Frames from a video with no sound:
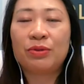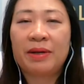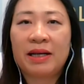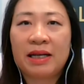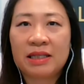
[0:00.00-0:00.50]
to
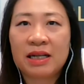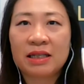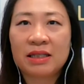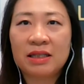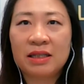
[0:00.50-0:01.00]
pay less
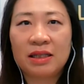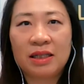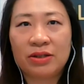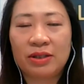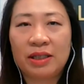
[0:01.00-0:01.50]
taxes
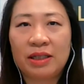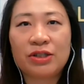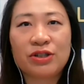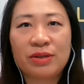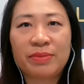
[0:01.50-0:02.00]
legally,
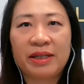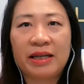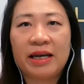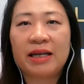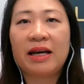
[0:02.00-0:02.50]

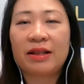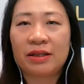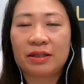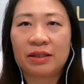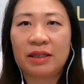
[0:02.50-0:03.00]
legitimately, and
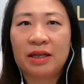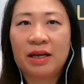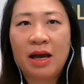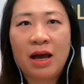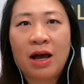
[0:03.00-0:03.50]
ethically.
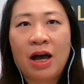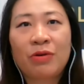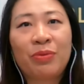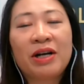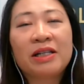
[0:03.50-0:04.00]

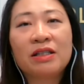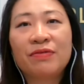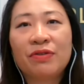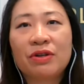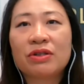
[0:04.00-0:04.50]
Our practice
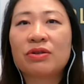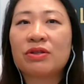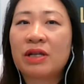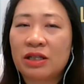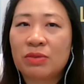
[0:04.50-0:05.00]
focuses on
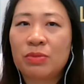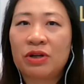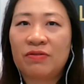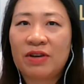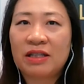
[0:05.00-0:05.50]
tax smart
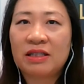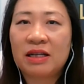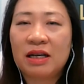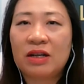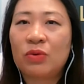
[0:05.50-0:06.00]

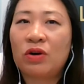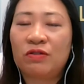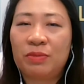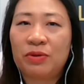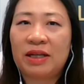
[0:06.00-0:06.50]
investing and
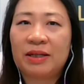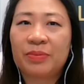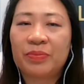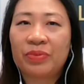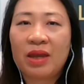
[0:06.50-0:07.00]
wealth building.
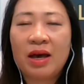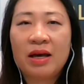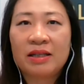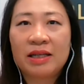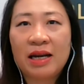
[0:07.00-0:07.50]

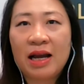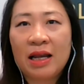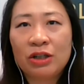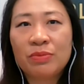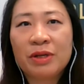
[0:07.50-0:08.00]
Today, I'd
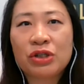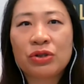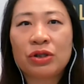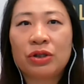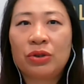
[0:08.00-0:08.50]
like to make
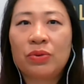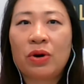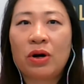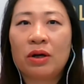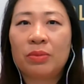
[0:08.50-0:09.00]
sure you
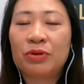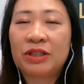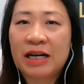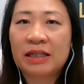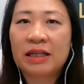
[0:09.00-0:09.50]
are
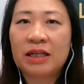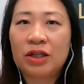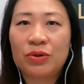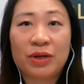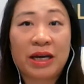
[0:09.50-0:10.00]
protecting
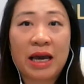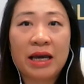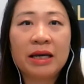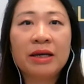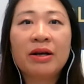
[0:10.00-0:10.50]
your
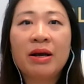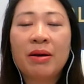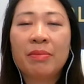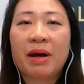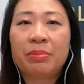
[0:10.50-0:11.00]
gain
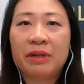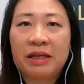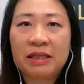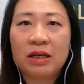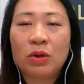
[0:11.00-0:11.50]
by
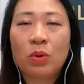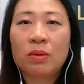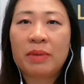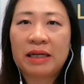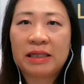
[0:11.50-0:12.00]
placing
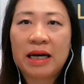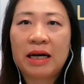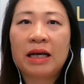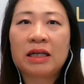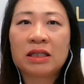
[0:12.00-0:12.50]
or
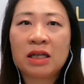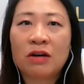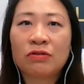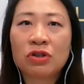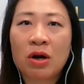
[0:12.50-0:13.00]
maintaining
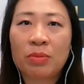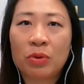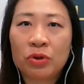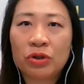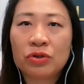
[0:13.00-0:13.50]
sell stop
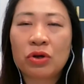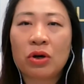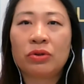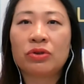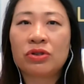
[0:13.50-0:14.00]
orders
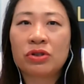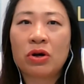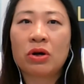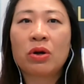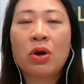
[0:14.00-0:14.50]
on your
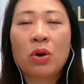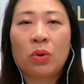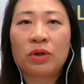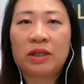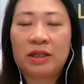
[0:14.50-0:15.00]
stock
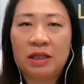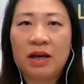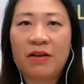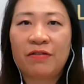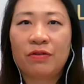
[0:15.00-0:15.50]
or
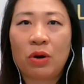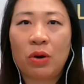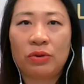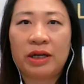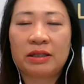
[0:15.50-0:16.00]
ETF
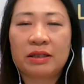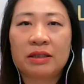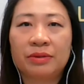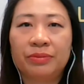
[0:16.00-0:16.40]
holdings.